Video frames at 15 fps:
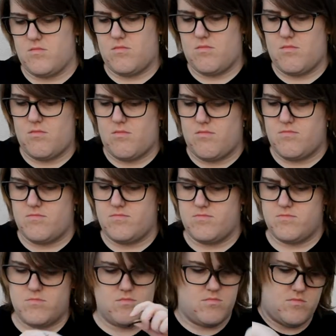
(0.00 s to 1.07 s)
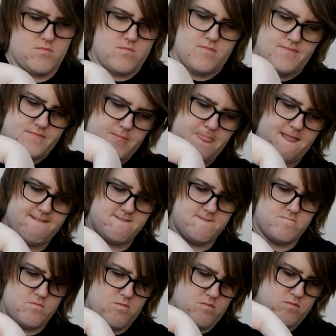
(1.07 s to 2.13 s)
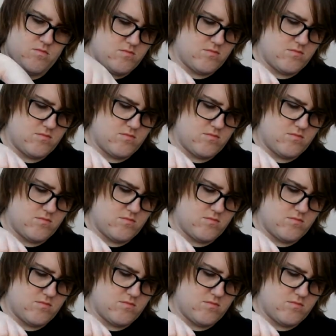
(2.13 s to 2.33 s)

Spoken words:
You just have to clip, clip, snip,